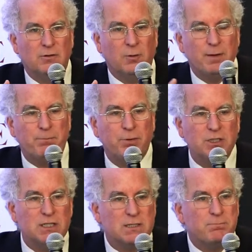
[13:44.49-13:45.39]
There'll be
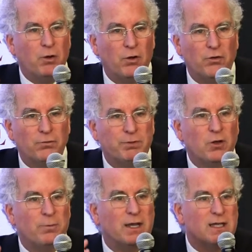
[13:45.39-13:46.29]
pushes and pulls, but
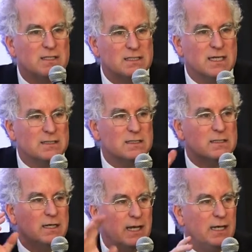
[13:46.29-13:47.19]
there'll be a
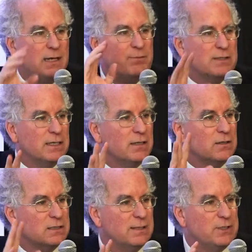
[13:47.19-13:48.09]
consensus on any
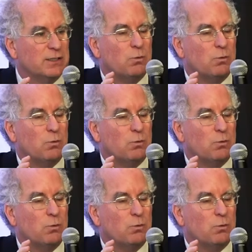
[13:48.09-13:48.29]
particular subject.